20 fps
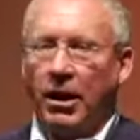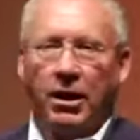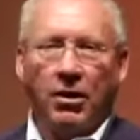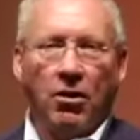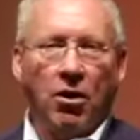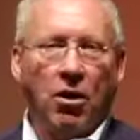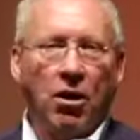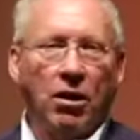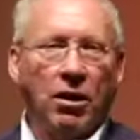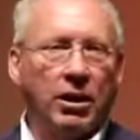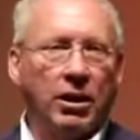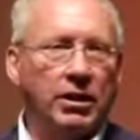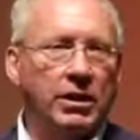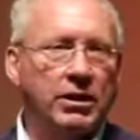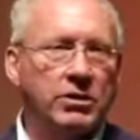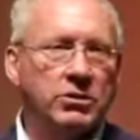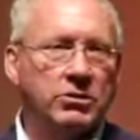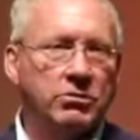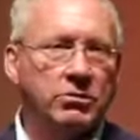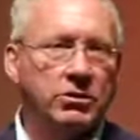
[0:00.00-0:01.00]
And all it
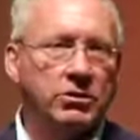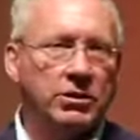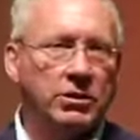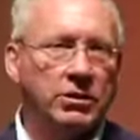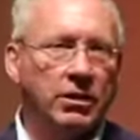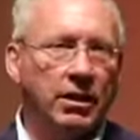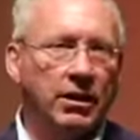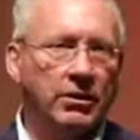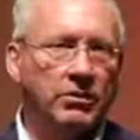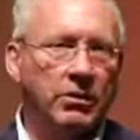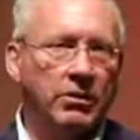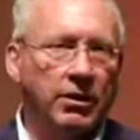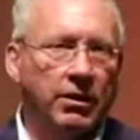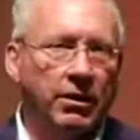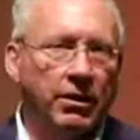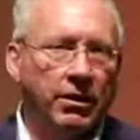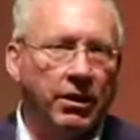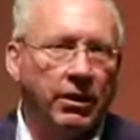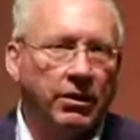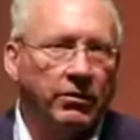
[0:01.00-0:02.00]
leads to is intellectual
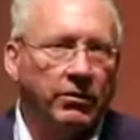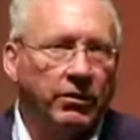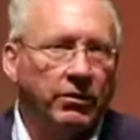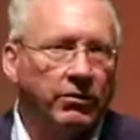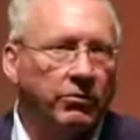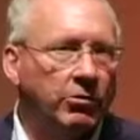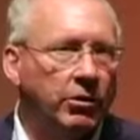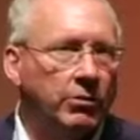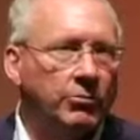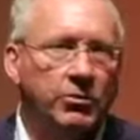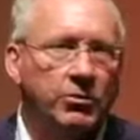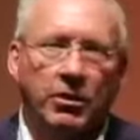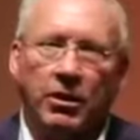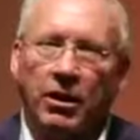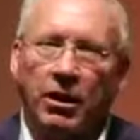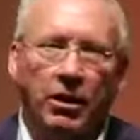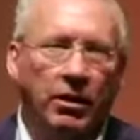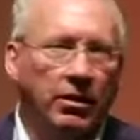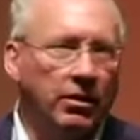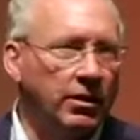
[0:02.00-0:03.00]
arrogance, and Scripture
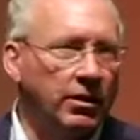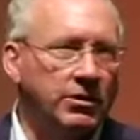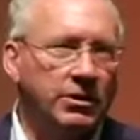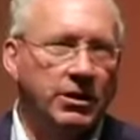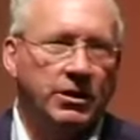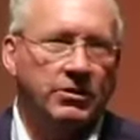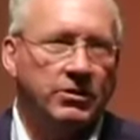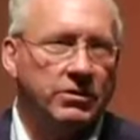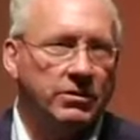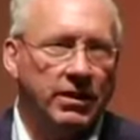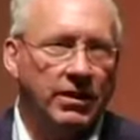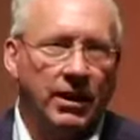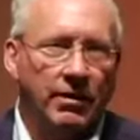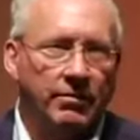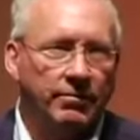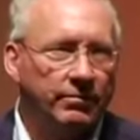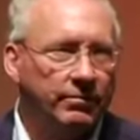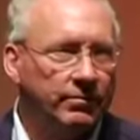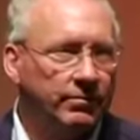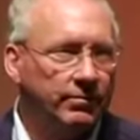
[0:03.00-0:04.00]
clearly teaches that.